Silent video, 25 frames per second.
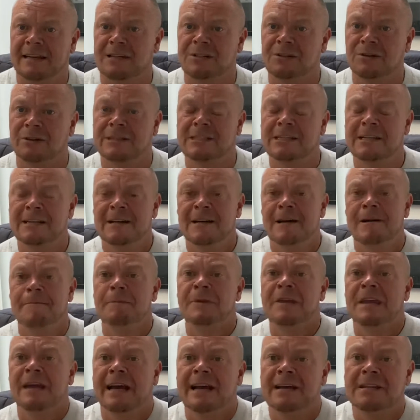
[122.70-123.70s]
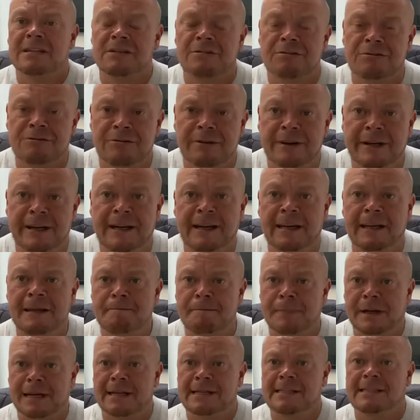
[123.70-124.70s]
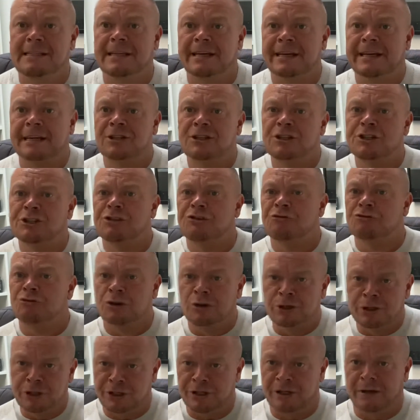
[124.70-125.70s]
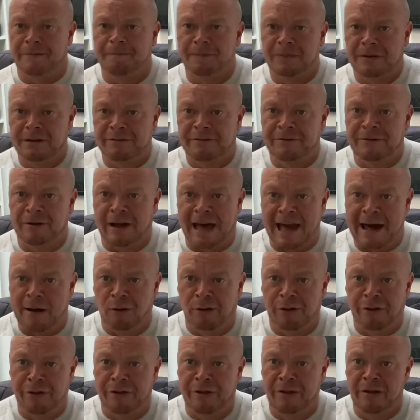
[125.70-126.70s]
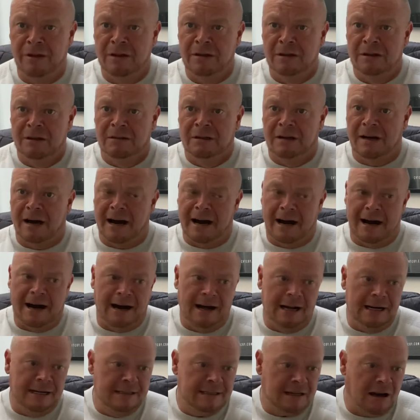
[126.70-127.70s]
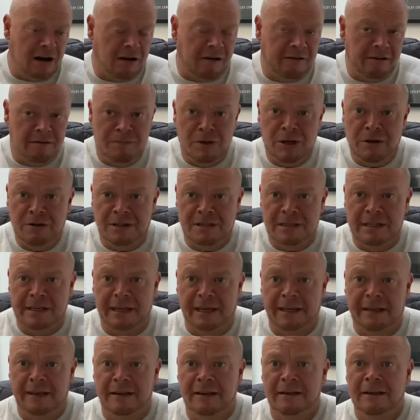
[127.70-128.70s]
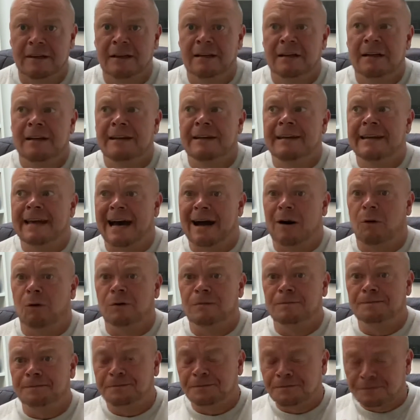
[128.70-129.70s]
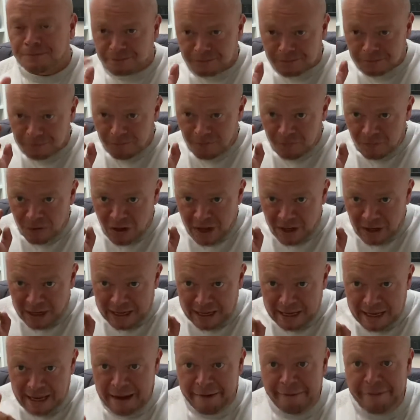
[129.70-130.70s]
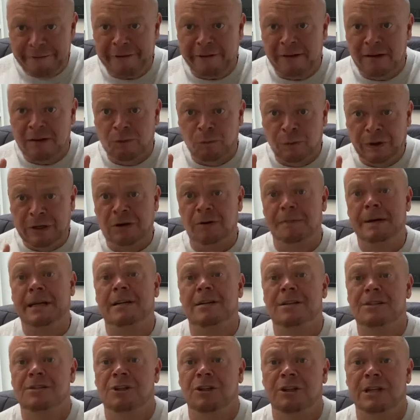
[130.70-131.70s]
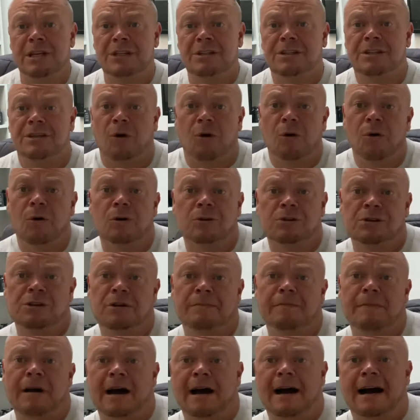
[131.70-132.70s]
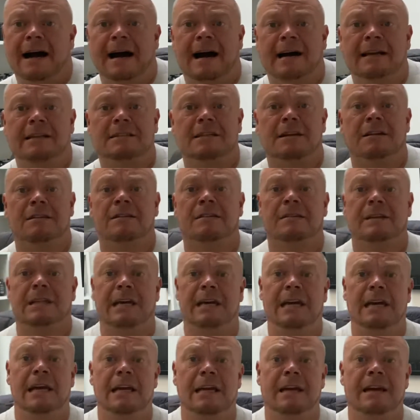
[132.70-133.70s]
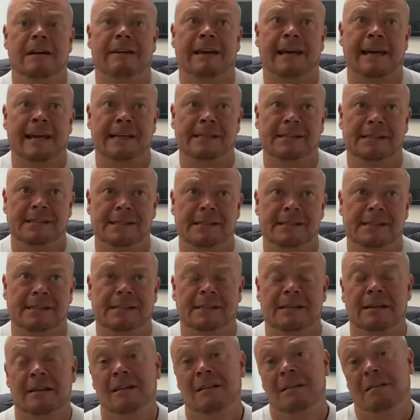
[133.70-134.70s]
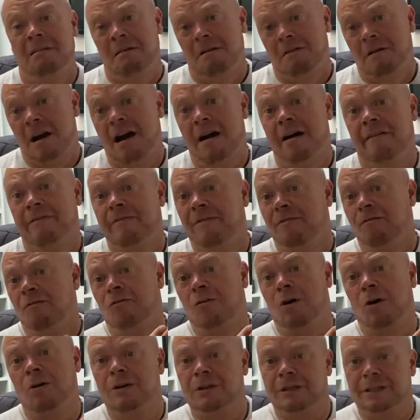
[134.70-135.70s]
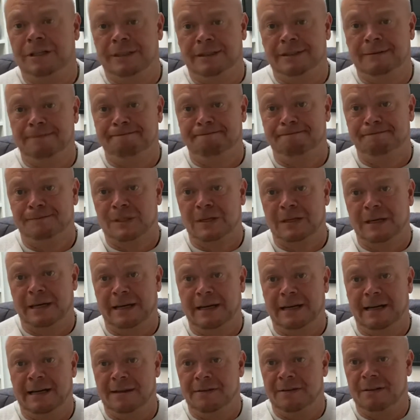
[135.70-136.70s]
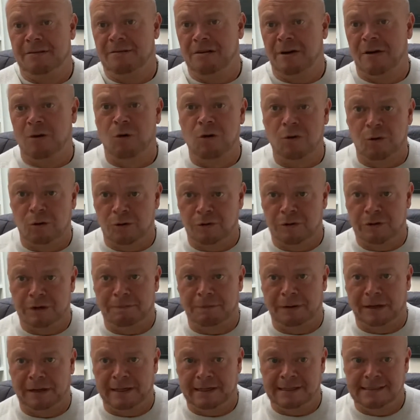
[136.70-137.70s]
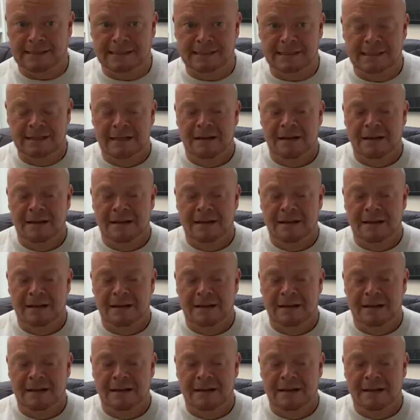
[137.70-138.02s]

So it's a really basic structure for health and our immunity. Now, if we come into this autumn and the cases have rocketed, okay, and they're all over the place,